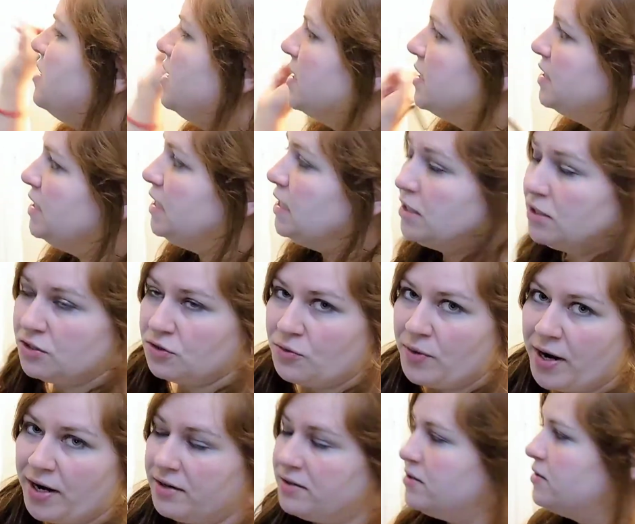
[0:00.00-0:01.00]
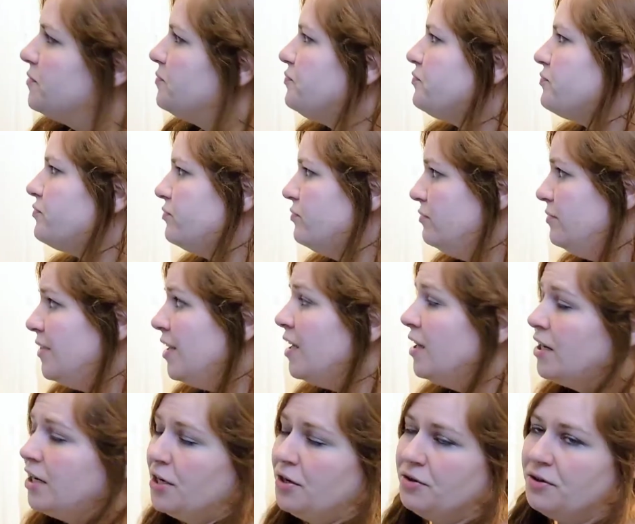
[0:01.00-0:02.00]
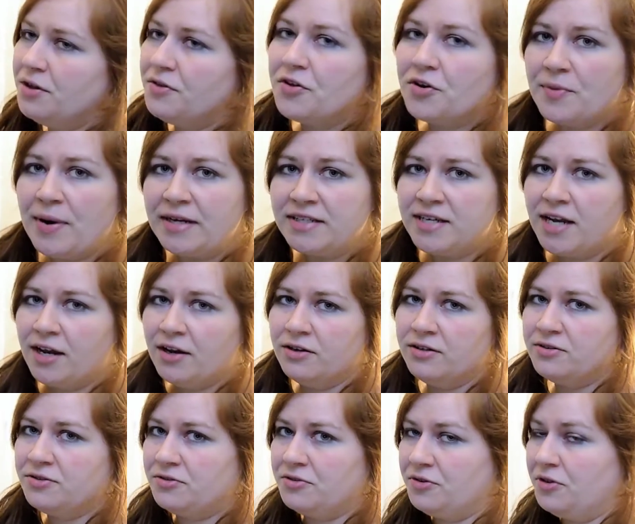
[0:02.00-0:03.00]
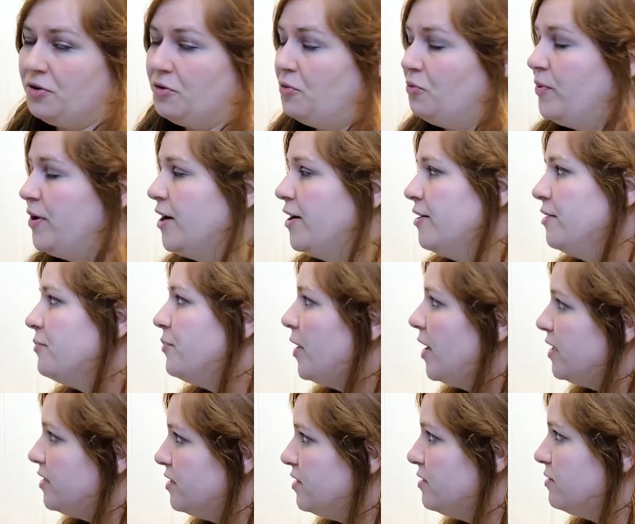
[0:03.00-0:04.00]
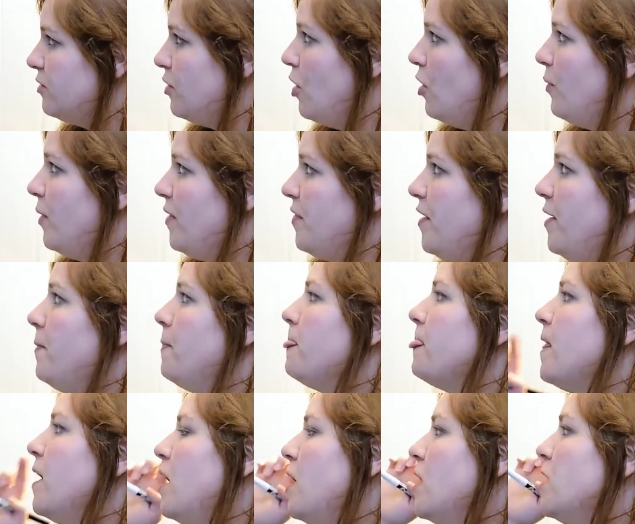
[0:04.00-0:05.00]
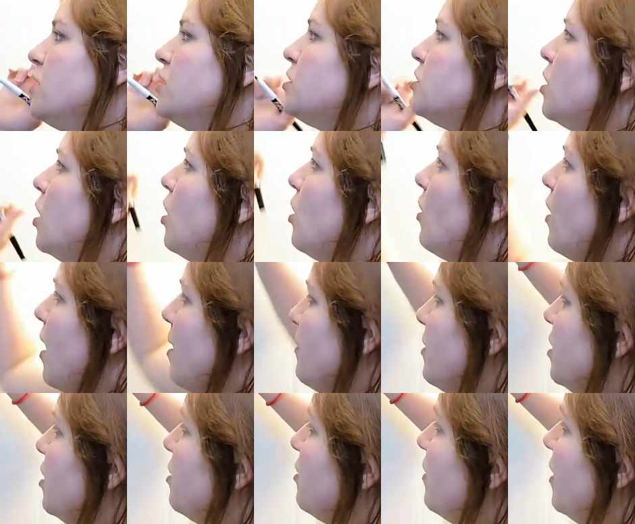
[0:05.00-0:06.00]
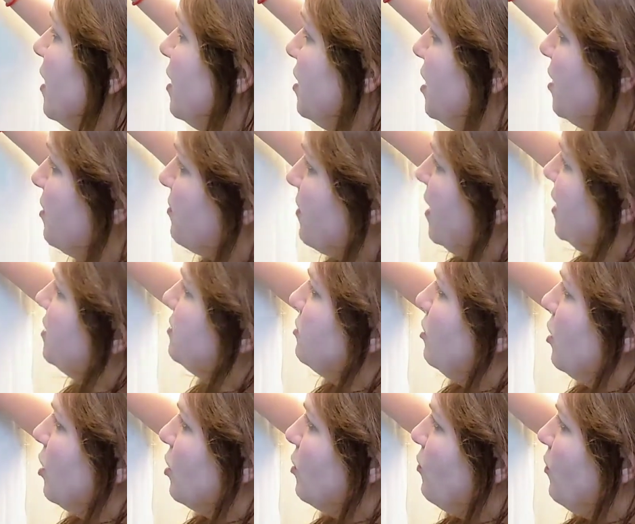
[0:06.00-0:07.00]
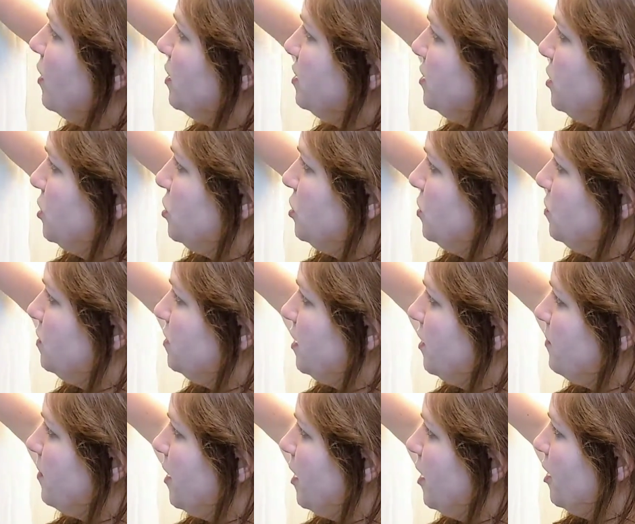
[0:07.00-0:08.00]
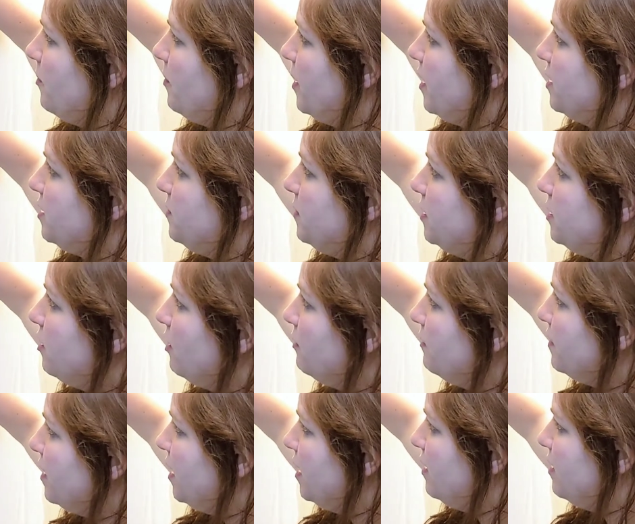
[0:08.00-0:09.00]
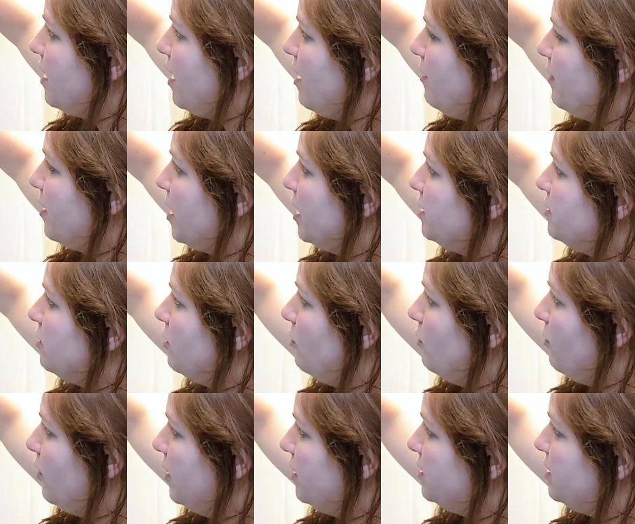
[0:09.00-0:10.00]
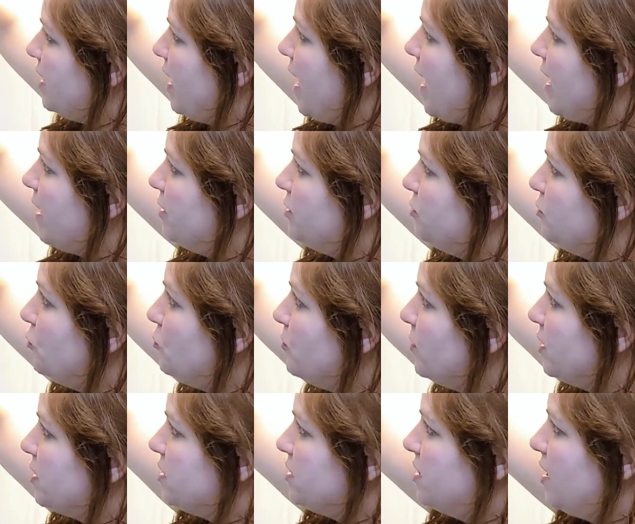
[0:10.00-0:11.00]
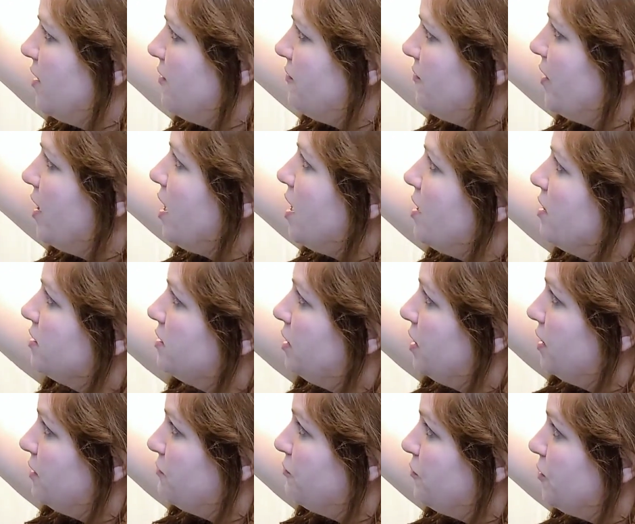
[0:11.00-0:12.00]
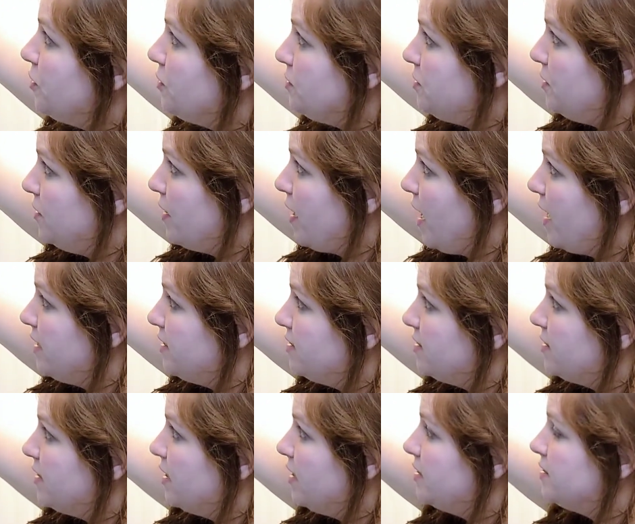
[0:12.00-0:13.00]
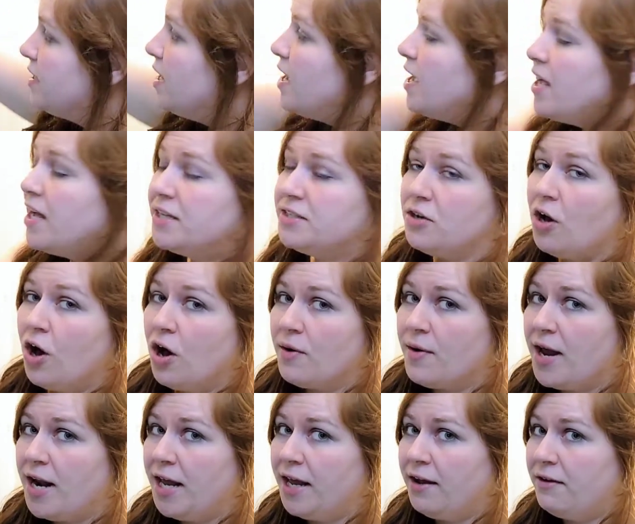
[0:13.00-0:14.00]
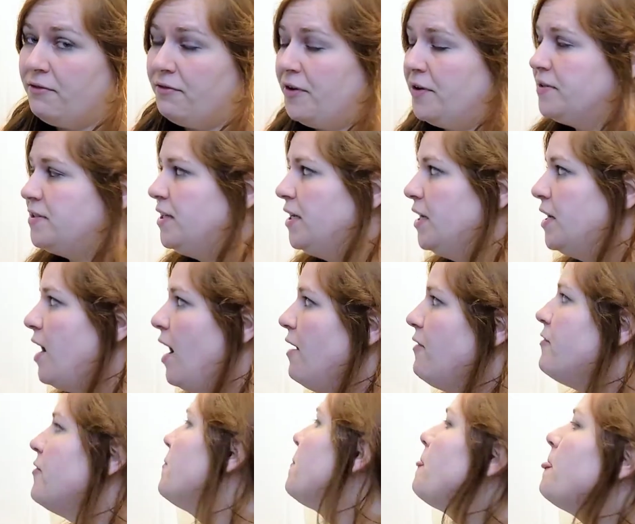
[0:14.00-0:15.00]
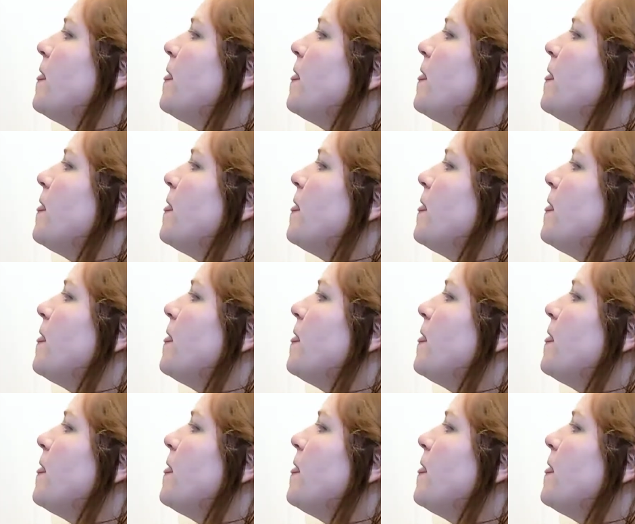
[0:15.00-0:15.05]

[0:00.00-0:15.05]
16 squares. And I know that they're rectangles and they're a little weird, but just go with it. So I'm going to go ahead and erase our 1s and 2s here because we don't need them and I don't want to add too much stuff to confuse you guys because it's already confusing enough.